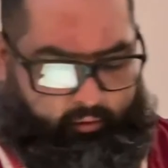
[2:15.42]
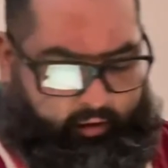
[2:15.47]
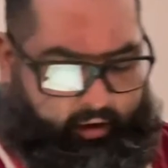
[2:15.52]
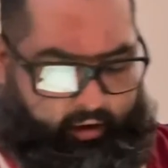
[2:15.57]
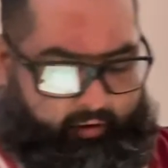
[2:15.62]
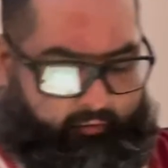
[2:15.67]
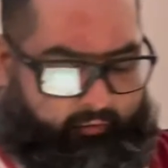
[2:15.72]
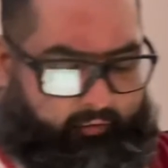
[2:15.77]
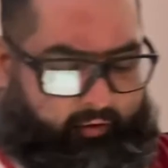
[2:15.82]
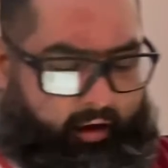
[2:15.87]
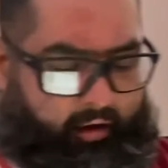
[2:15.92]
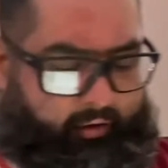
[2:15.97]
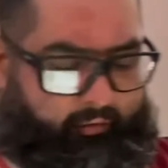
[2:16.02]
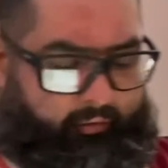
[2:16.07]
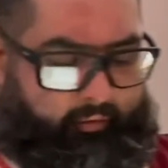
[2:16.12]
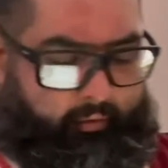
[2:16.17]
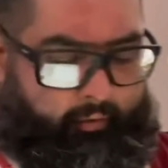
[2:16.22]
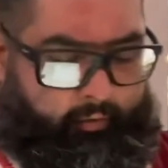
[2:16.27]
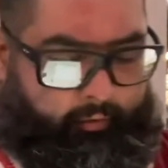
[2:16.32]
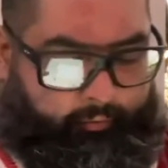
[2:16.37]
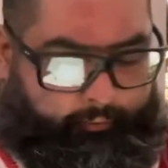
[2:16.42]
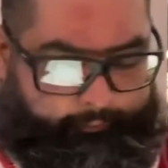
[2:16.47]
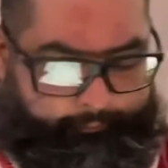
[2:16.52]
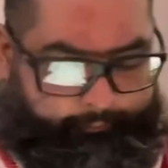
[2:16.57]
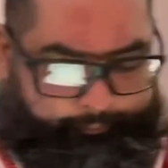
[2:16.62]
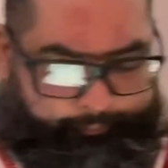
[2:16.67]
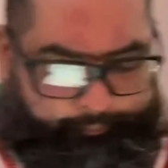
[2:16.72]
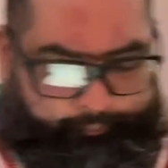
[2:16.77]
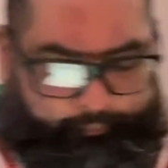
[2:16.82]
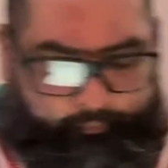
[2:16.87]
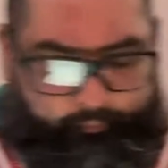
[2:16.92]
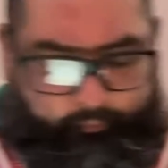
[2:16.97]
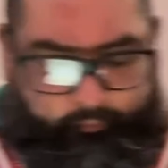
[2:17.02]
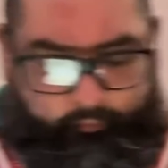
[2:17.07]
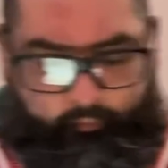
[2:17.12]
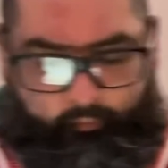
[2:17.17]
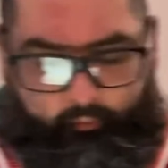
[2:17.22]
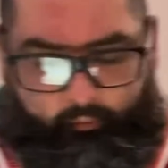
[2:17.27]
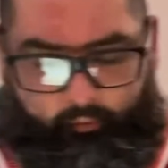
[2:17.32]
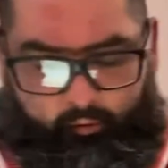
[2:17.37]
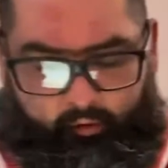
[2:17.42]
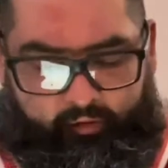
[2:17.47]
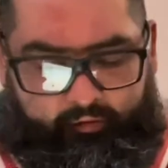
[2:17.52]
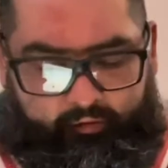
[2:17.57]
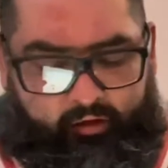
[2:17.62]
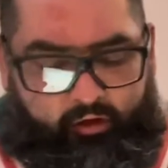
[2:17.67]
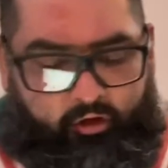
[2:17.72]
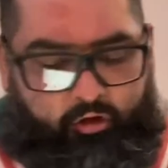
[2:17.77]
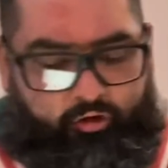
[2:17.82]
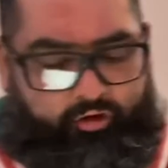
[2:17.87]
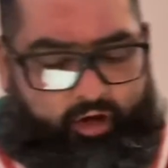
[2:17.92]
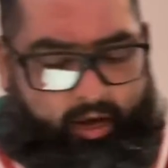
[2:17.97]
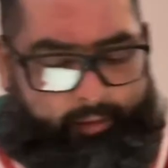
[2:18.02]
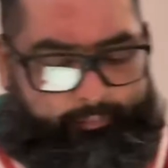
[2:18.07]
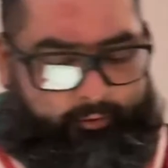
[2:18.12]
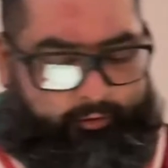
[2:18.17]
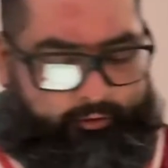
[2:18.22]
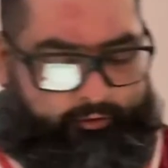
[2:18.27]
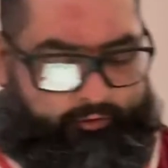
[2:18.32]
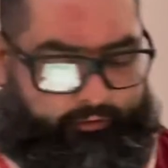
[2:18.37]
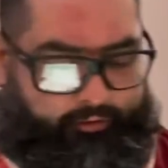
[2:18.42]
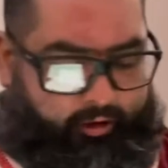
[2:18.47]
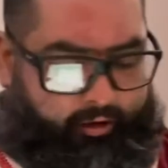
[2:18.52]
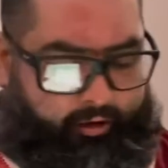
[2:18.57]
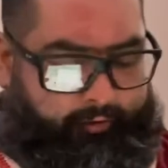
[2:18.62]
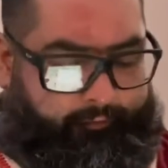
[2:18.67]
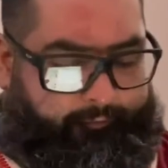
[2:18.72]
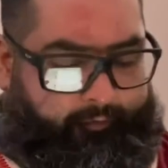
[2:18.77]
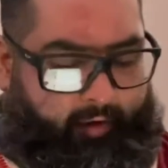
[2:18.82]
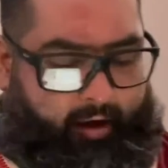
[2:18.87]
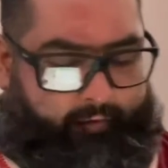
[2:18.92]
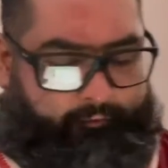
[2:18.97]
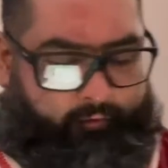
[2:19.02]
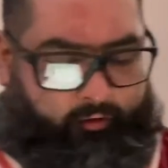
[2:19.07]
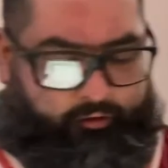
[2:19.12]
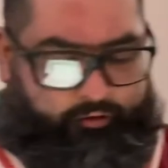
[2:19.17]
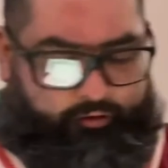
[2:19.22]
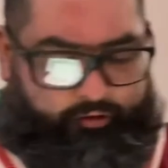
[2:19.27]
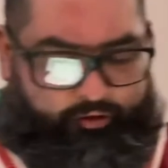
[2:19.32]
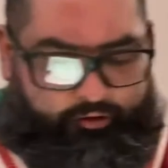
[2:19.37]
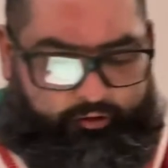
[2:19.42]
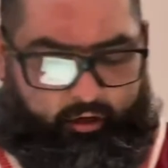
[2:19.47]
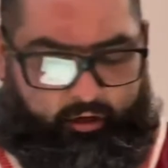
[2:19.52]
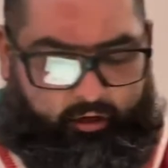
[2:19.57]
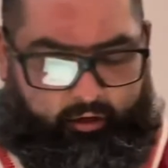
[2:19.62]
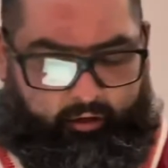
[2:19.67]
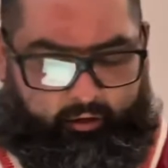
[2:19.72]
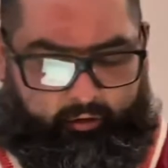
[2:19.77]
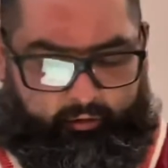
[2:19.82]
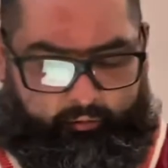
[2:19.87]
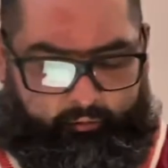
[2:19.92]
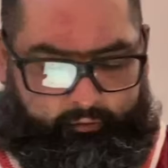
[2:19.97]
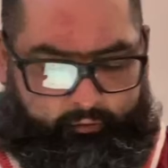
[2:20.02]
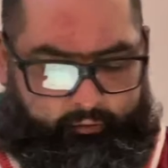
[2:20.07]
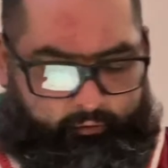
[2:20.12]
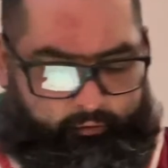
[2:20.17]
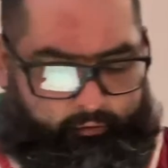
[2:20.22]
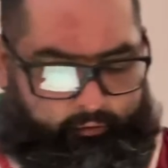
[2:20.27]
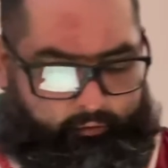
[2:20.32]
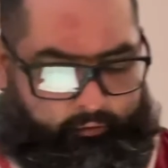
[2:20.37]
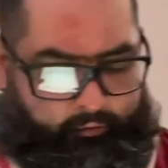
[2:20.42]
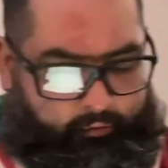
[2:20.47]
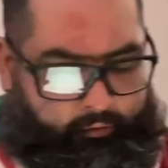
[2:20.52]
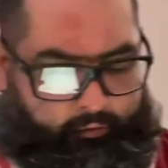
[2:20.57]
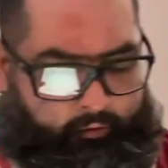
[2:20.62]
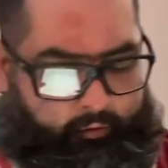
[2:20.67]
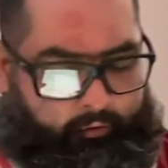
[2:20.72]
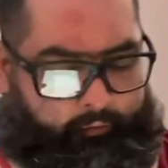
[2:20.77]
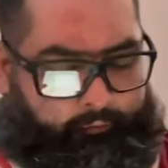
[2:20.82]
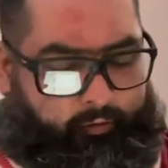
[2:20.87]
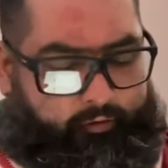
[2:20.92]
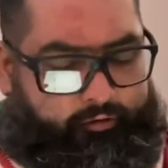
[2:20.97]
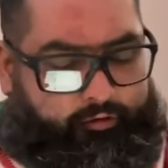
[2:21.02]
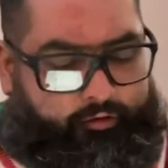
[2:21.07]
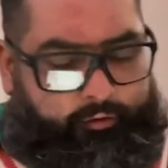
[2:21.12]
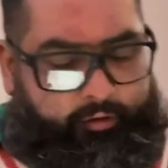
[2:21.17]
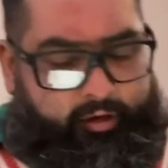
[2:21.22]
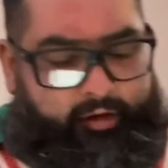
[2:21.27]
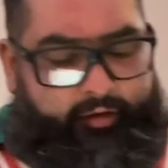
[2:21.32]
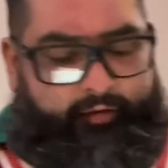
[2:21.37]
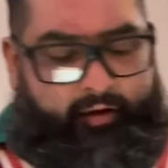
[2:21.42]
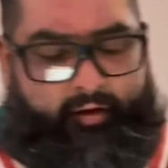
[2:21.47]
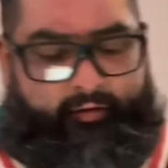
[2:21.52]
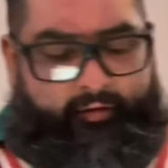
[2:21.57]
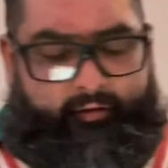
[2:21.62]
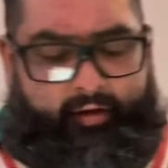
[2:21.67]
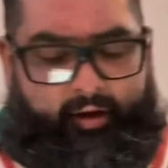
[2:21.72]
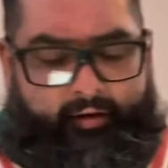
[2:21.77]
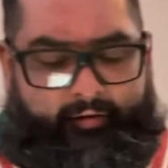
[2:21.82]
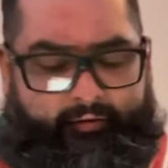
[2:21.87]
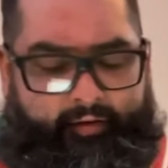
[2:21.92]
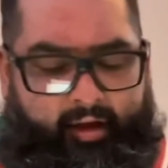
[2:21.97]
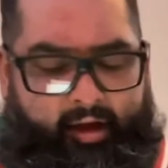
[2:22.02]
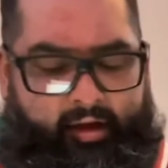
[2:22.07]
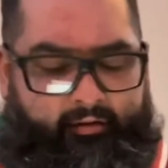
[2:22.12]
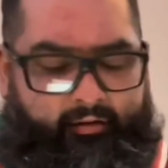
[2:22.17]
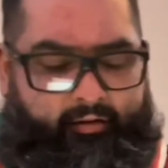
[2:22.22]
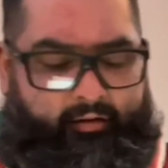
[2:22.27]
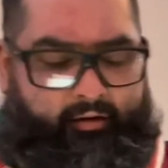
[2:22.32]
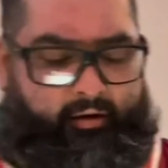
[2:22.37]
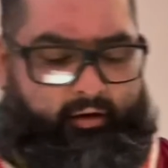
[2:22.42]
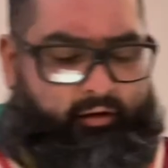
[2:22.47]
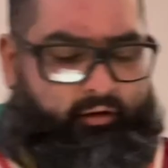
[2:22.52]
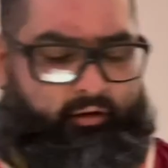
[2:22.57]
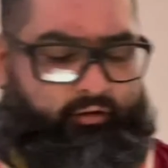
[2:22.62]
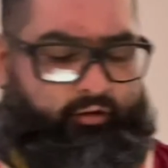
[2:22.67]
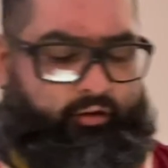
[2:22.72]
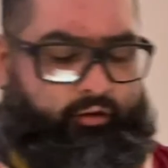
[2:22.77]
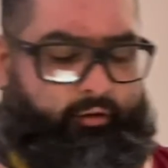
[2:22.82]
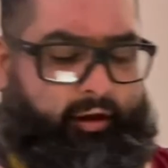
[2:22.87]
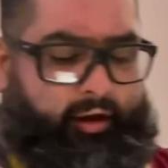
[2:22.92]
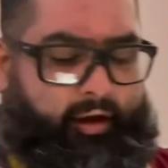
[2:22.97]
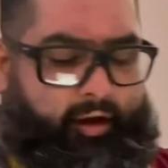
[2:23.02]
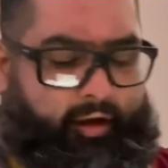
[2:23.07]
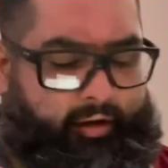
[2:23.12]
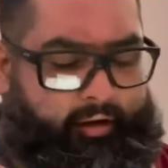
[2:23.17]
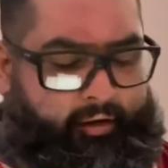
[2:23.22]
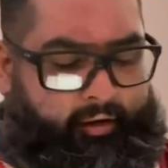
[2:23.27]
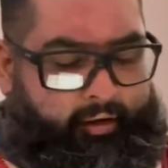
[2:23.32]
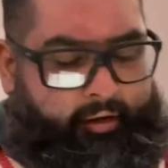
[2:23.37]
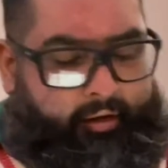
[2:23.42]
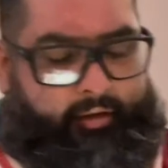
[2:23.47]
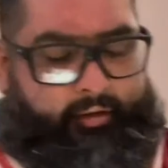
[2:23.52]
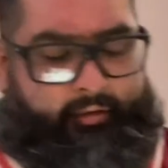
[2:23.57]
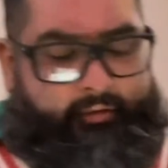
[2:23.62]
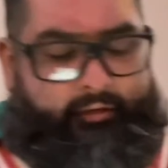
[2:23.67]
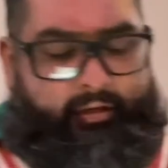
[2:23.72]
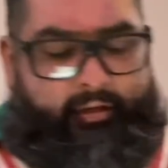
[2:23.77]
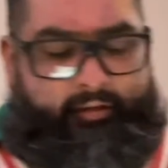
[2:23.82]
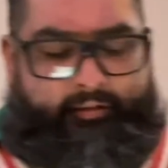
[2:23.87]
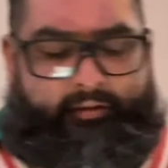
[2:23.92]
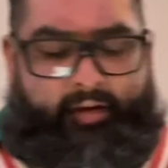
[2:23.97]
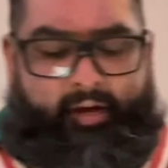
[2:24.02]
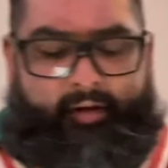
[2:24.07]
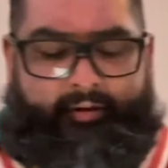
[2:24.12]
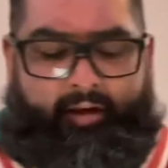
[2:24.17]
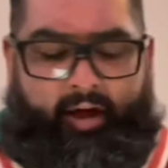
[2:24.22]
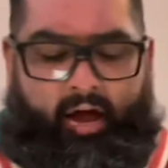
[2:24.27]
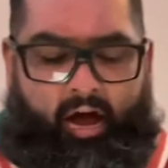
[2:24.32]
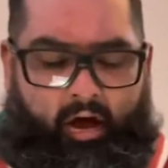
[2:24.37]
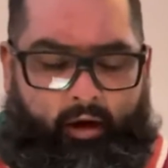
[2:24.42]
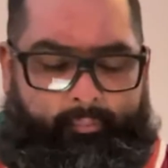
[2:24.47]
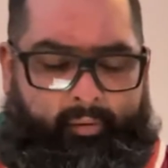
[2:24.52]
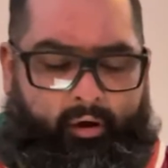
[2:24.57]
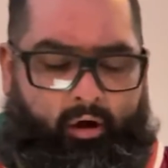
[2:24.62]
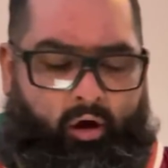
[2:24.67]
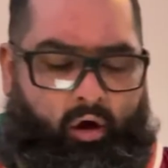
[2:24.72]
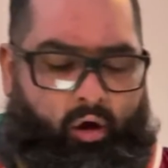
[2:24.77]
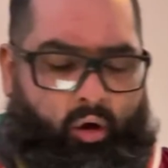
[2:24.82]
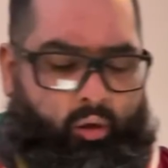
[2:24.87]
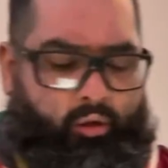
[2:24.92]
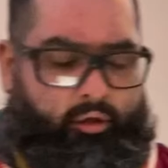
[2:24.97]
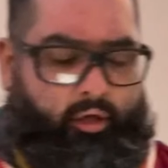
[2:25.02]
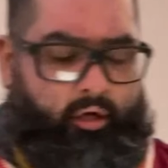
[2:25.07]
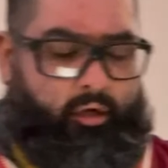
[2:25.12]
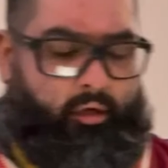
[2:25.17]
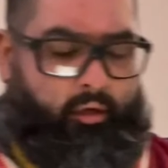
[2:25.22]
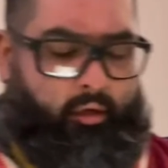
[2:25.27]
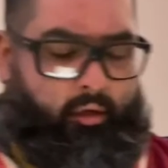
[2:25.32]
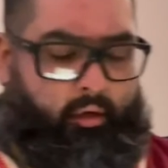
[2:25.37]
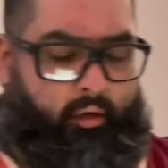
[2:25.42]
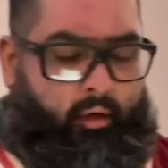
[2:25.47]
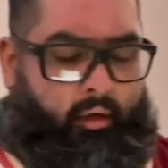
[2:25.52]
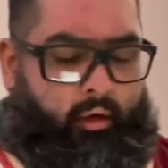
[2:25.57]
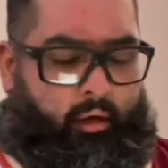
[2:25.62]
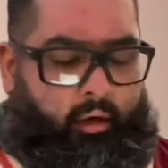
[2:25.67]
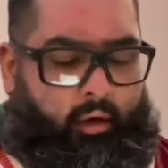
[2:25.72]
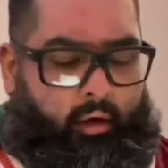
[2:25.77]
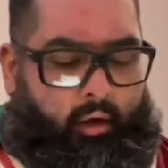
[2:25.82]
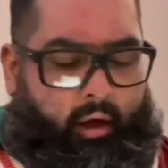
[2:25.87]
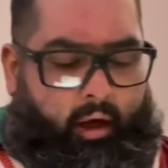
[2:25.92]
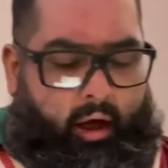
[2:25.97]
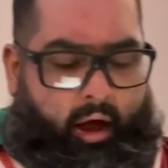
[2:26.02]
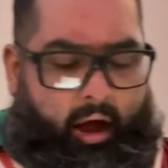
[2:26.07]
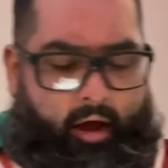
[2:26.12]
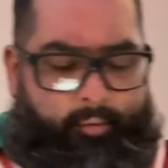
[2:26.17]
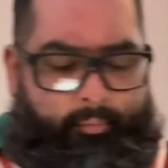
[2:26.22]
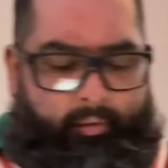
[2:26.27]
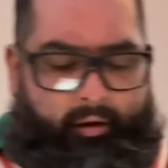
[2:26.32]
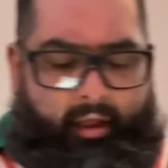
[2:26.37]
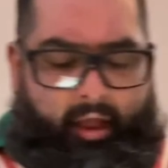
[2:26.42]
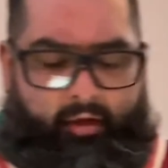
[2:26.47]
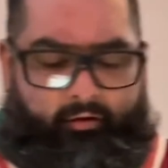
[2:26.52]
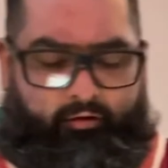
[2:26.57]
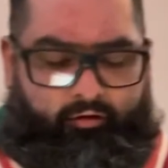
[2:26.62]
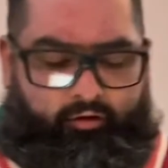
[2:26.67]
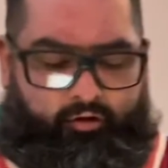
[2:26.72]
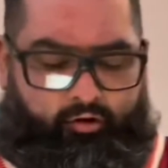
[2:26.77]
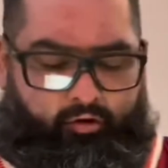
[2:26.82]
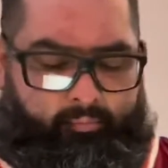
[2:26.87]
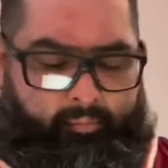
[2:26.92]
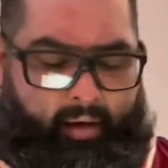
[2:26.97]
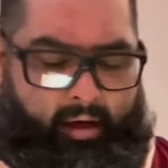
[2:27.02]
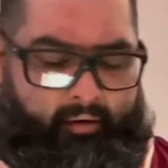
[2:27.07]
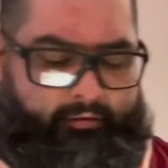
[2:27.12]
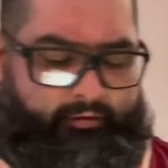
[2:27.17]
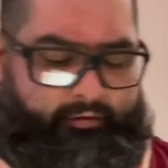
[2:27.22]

It says, Ezekiel chapter 35, verse 2, uh, verse 3 says, And saying to, to it, Thus saith how Behold, I'm against you, Mount